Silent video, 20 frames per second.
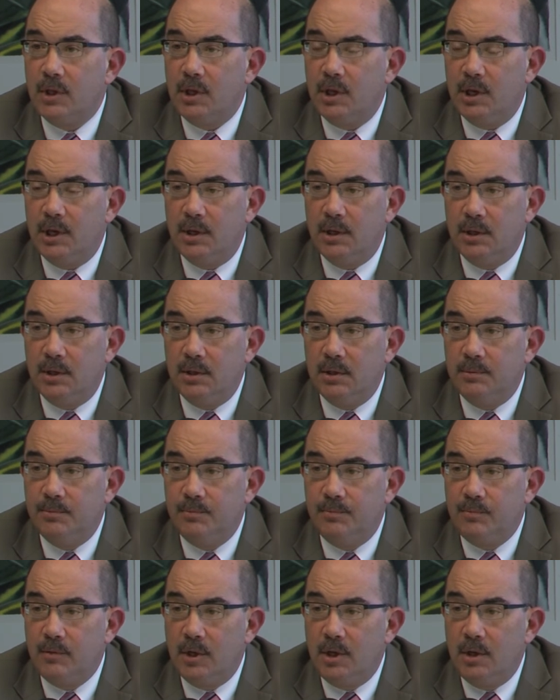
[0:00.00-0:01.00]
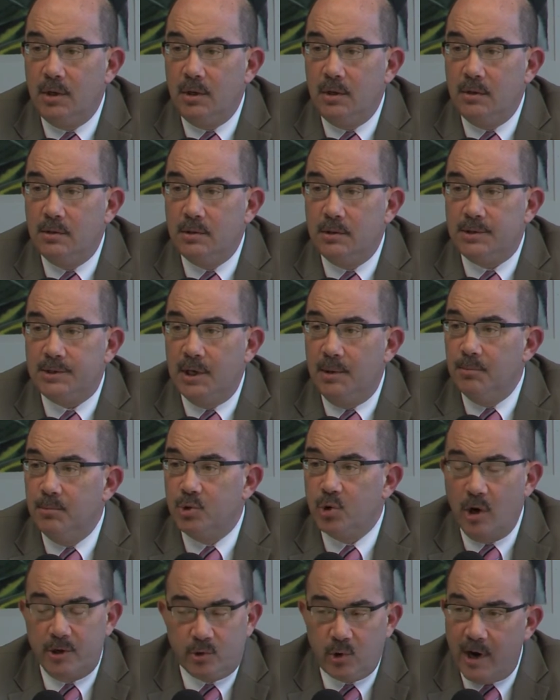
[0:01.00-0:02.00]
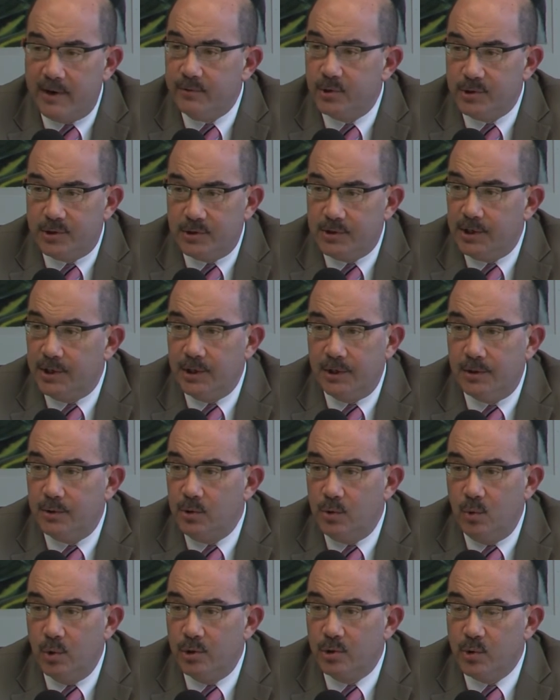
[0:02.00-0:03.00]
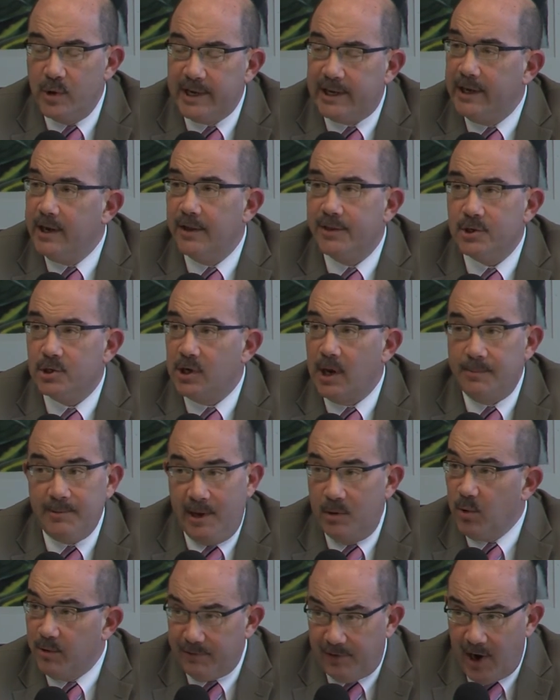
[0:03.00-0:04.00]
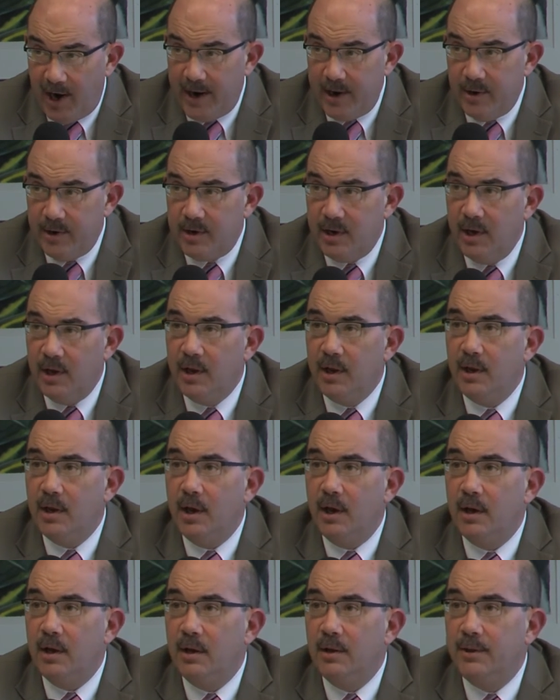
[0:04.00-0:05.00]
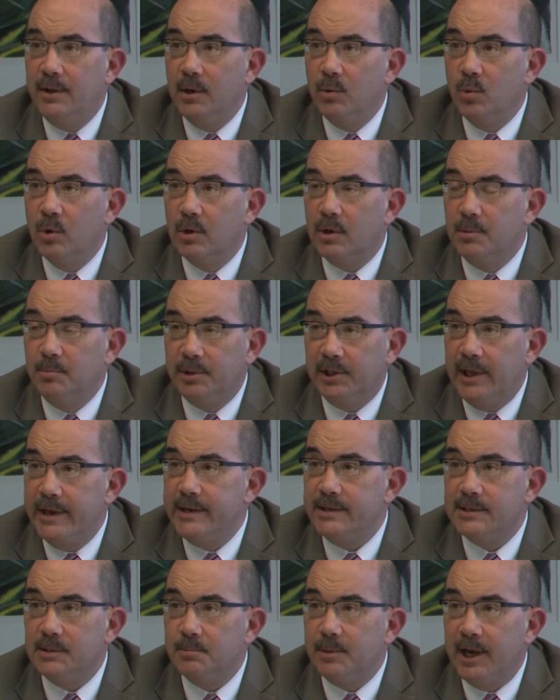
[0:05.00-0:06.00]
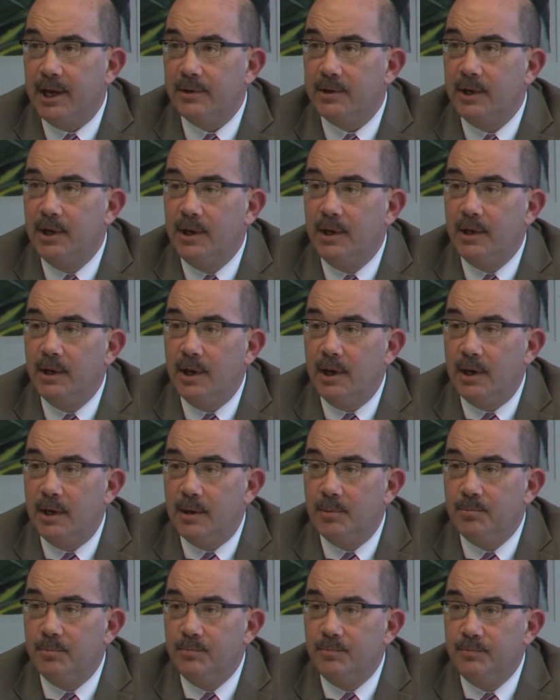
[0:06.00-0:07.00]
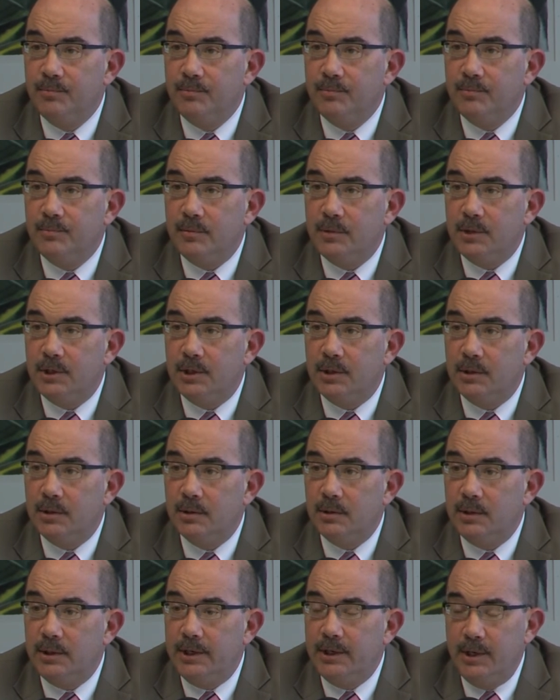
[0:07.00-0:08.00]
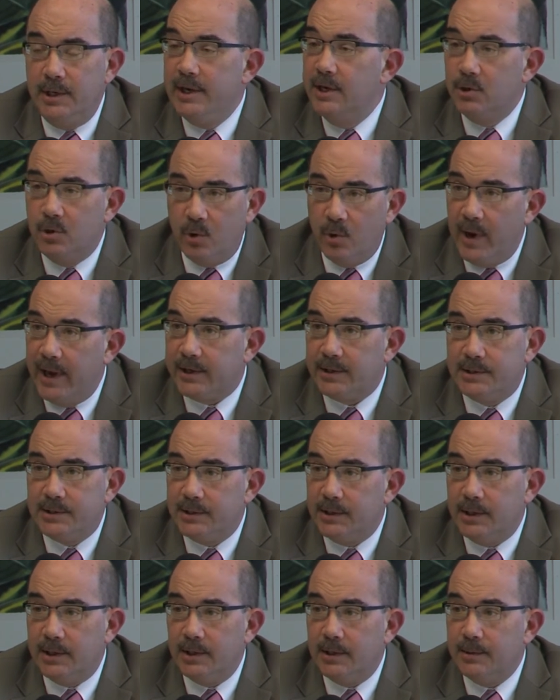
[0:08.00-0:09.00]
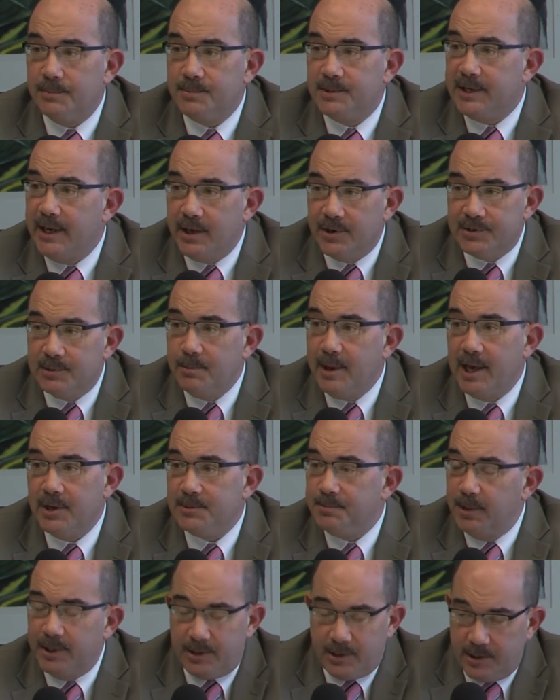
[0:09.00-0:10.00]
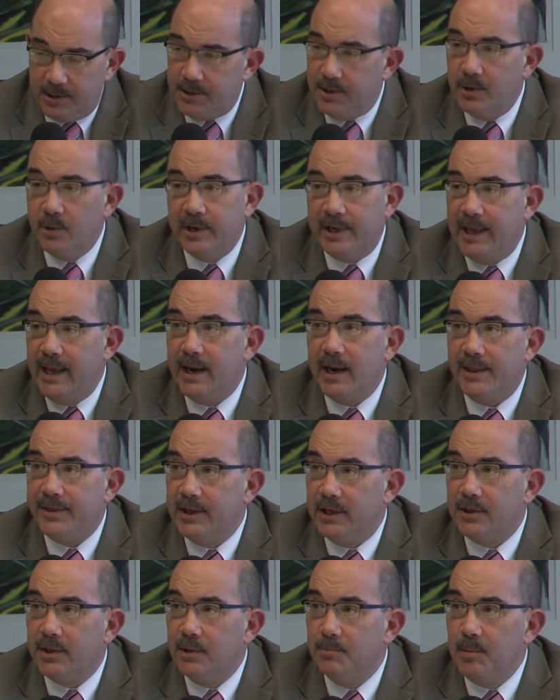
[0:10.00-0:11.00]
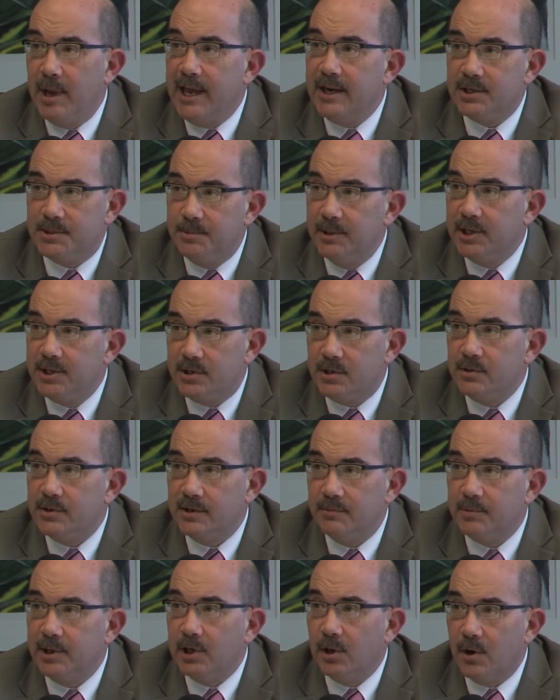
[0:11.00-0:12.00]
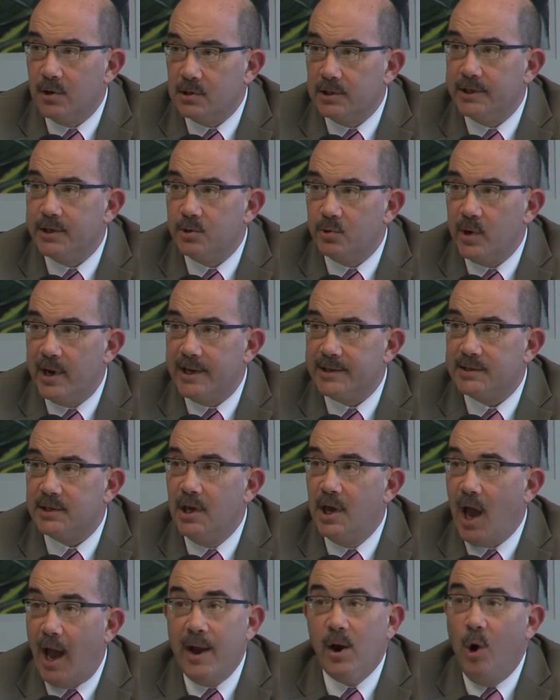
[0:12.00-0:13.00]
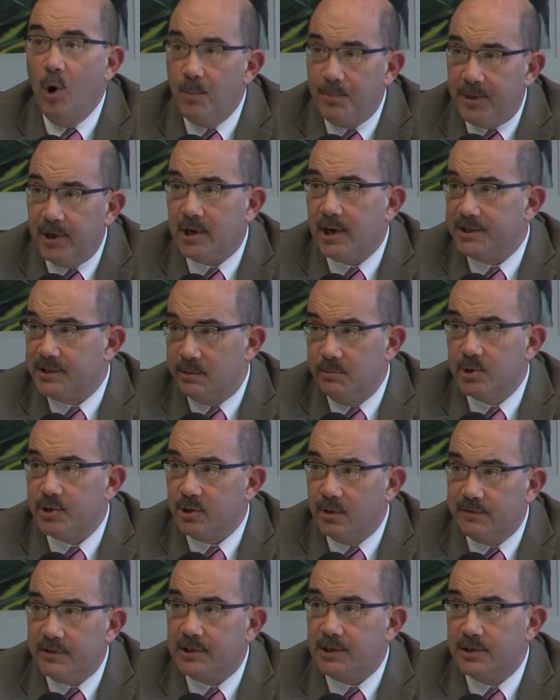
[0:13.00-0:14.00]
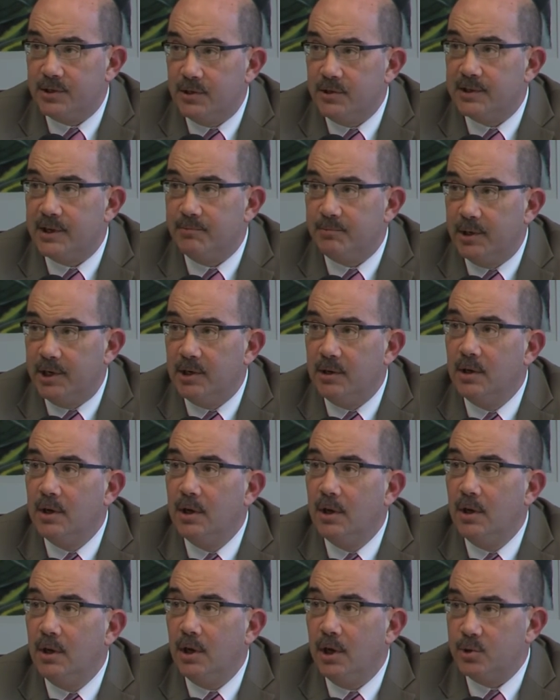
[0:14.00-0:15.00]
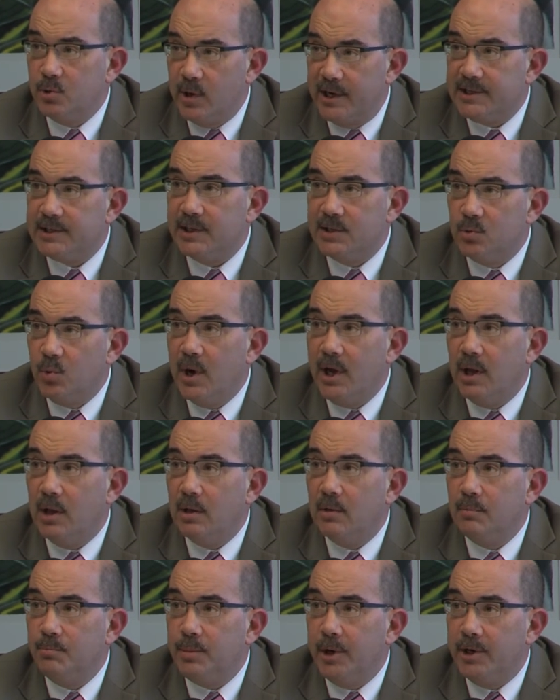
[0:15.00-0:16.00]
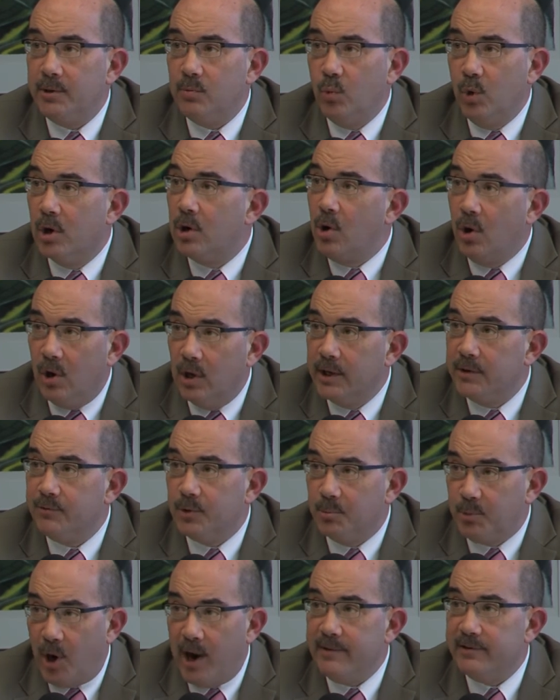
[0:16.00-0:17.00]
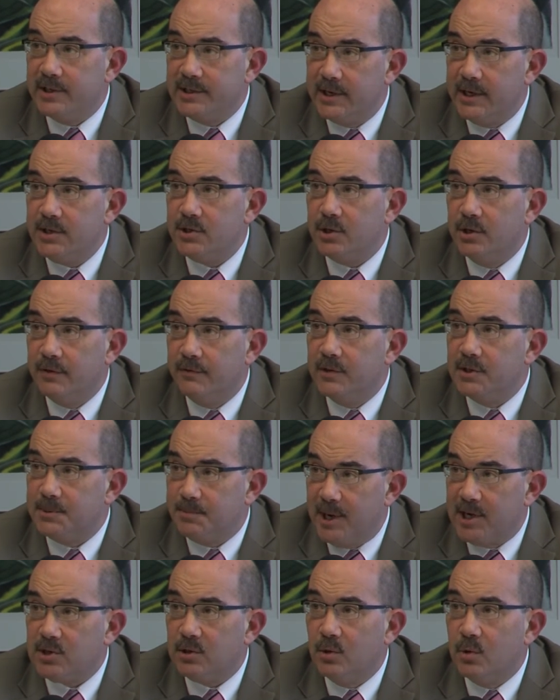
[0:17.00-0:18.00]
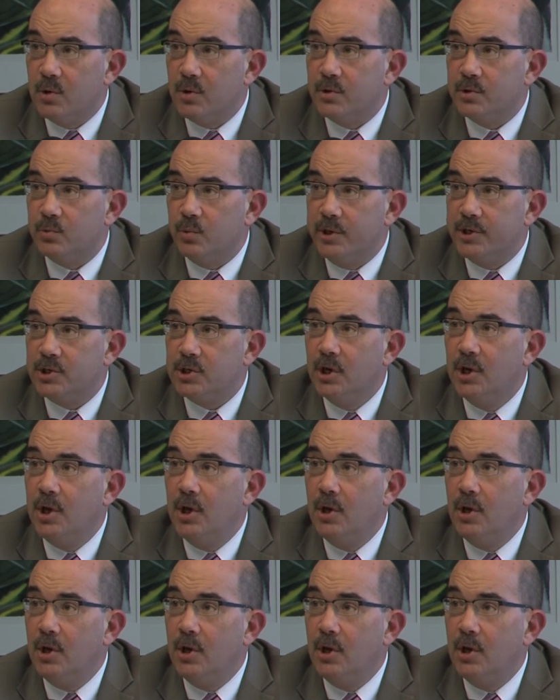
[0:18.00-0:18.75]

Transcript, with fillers: um some truck drivers uh, who were drinking on the job. They were fired. Uh, there were complaints about um, uh, in, incorrect sales amounts, but you know, again, I think the management issues have been largely addressed. I hope the customer service issues have been addressed as well, but we're calling for privatization of the special orders, which